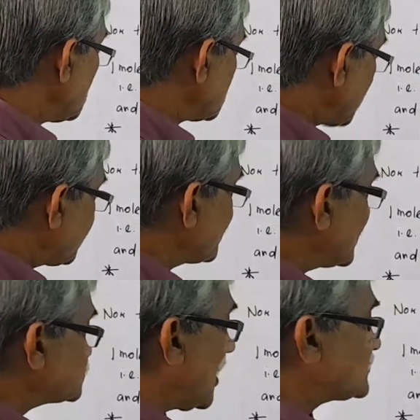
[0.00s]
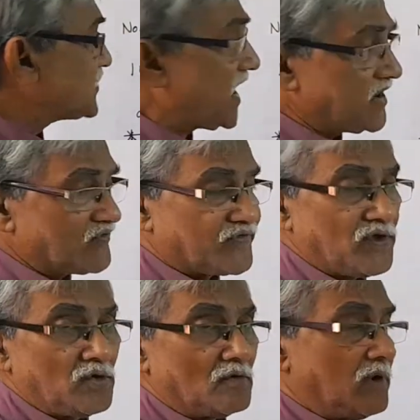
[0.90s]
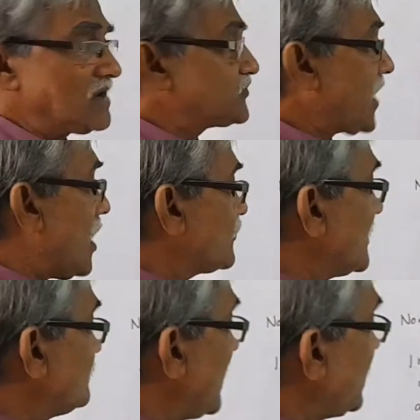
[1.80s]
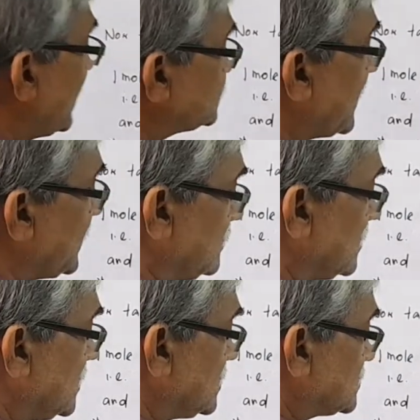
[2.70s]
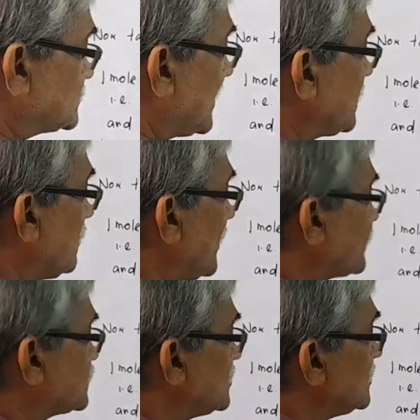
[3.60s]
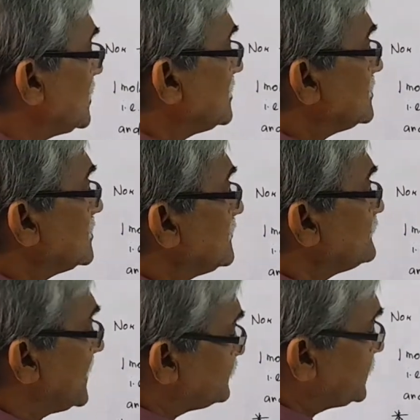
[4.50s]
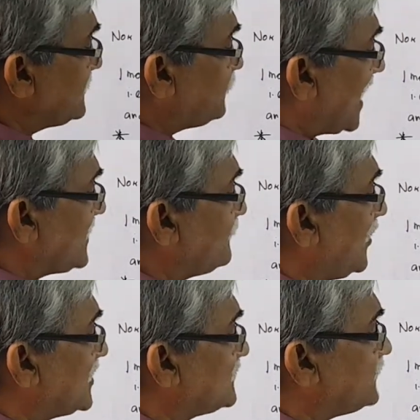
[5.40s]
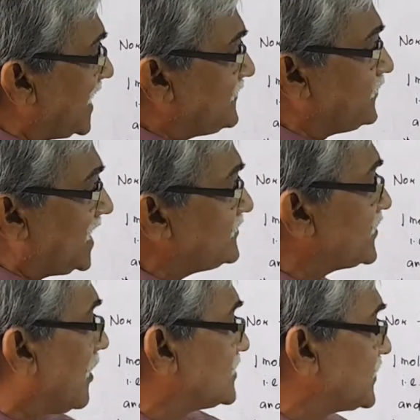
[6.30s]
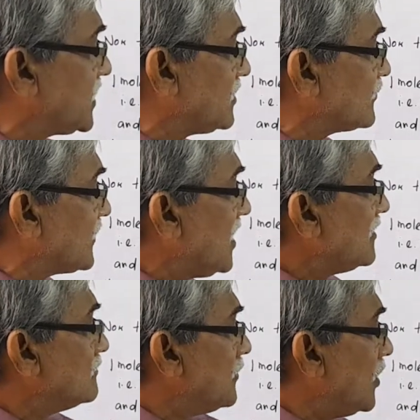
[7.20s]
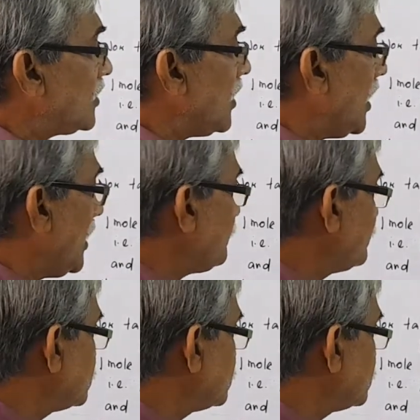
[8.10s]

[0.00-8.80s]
That is, it contains 1000 by 18, that equals to 55.55. It continues mole of